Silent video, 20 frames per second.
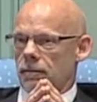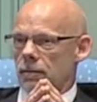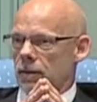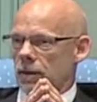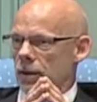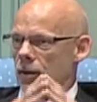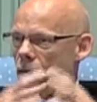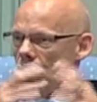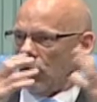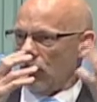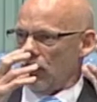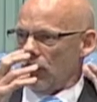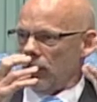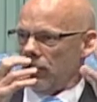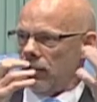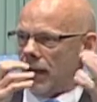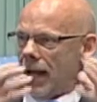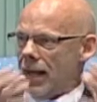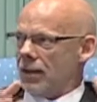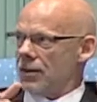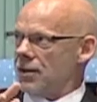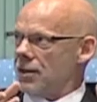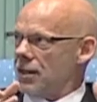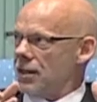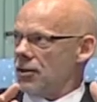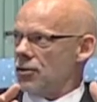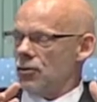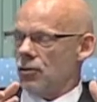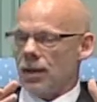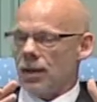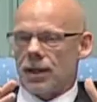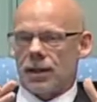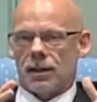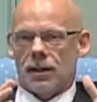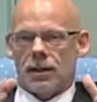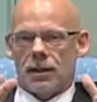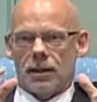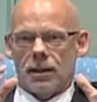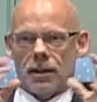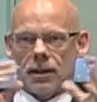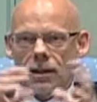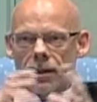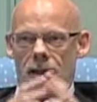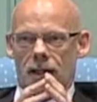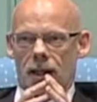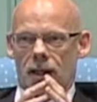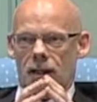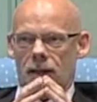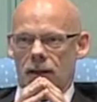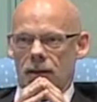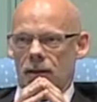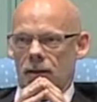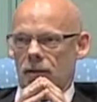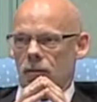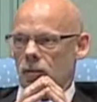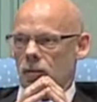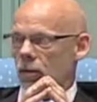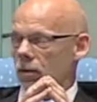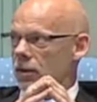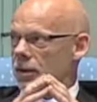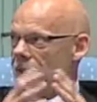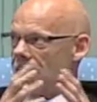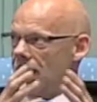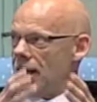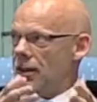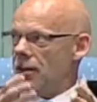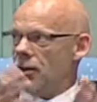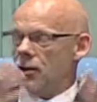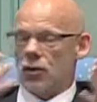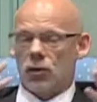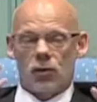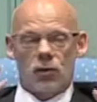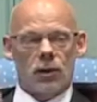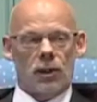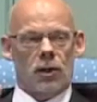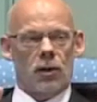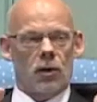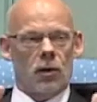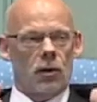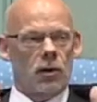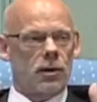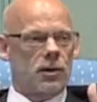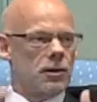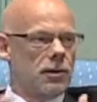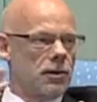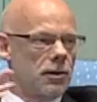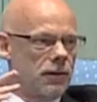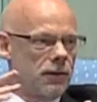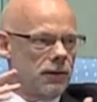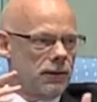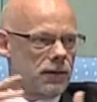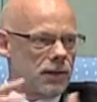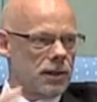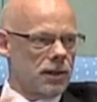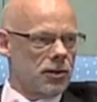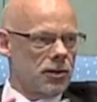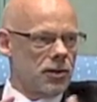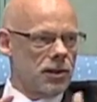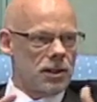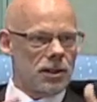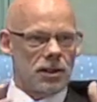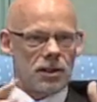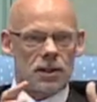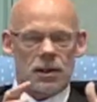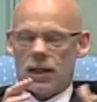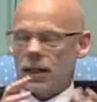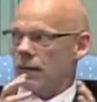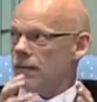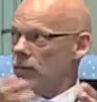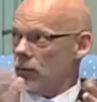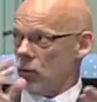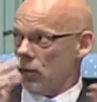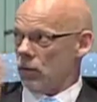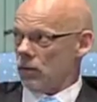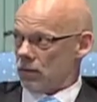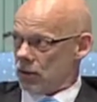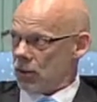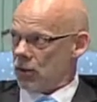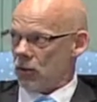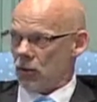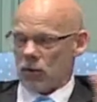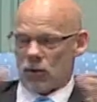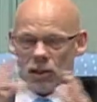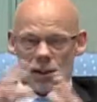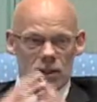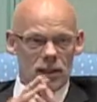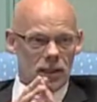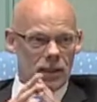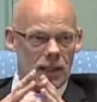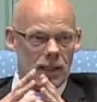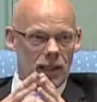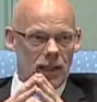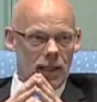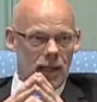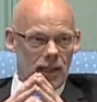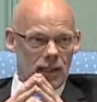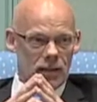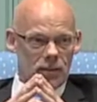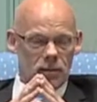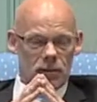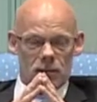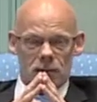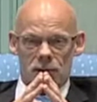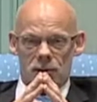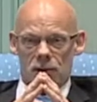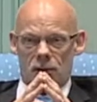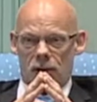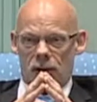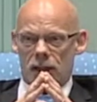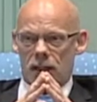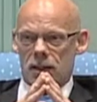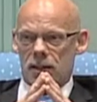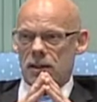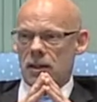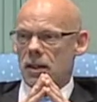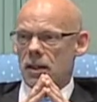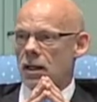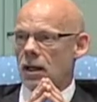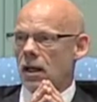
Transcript: there were policies written that were intended to encourage physicians or surgeons and hospitals in our case